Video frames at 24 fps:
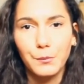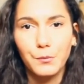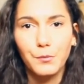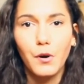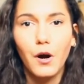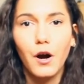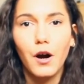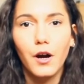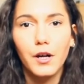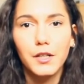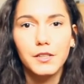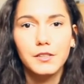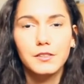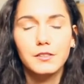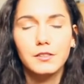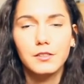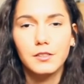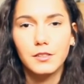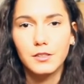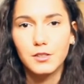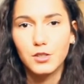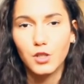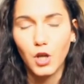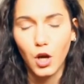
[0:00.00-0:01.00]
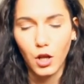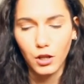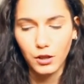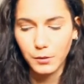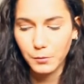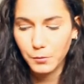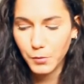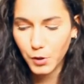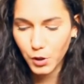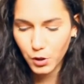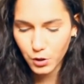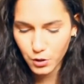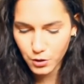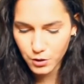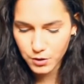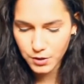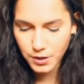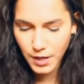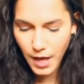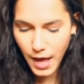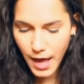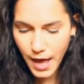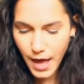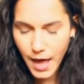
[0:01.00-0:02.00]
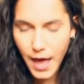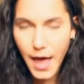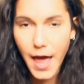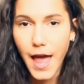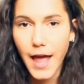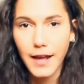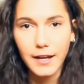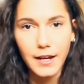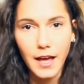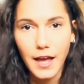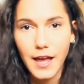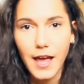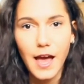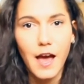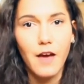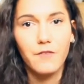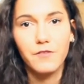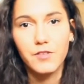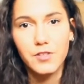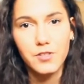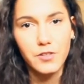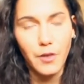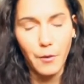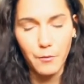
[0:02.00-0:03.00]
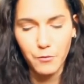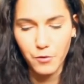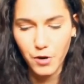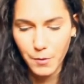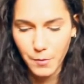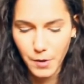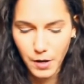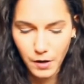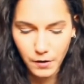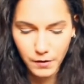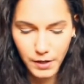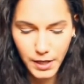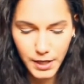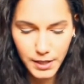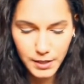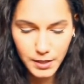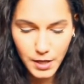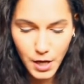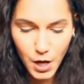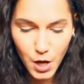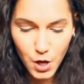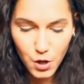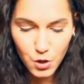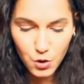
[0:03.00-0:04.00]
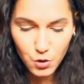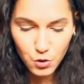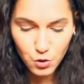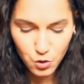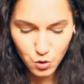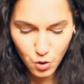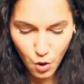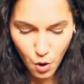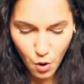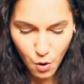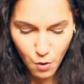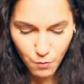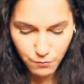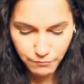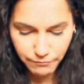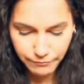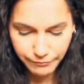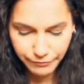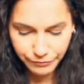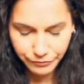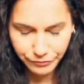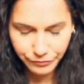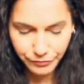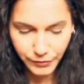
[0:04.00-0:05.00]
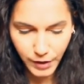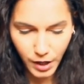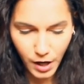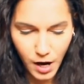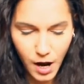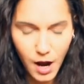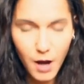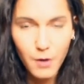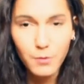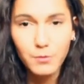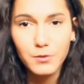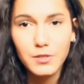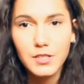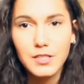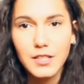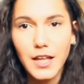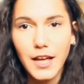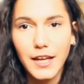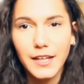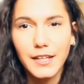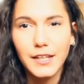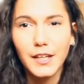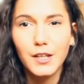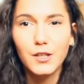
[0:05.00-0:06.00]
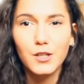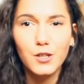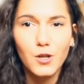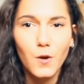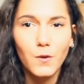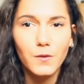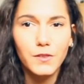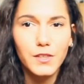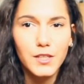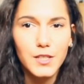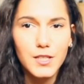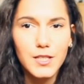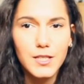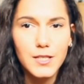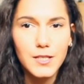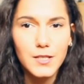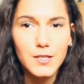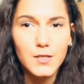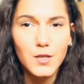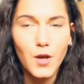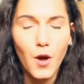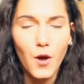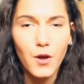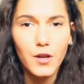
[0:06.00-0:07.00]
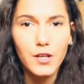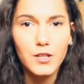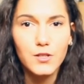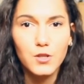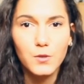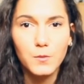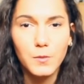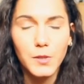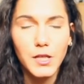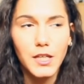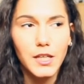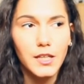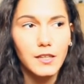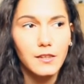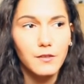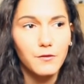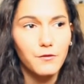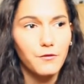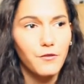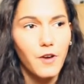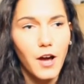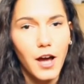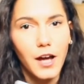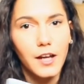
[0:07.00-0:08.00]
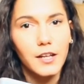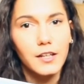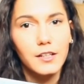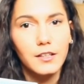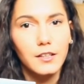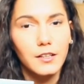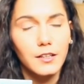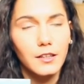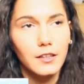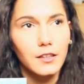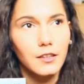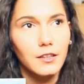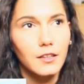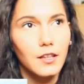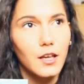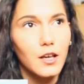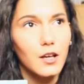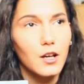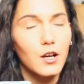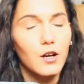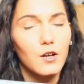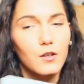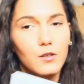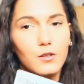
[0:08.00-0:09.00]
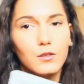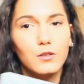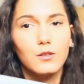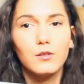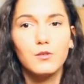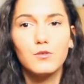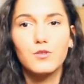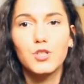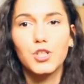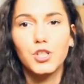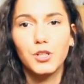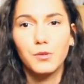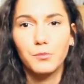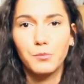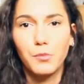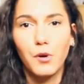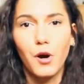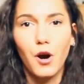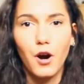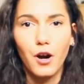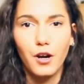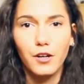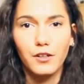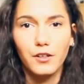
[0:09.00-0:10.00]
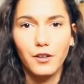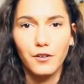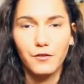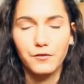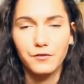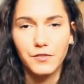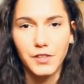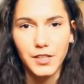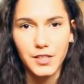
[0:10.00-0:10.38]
part. It's called The Books, and I have a summary about it. So I was like, you know, this is going to be the final conclusion part of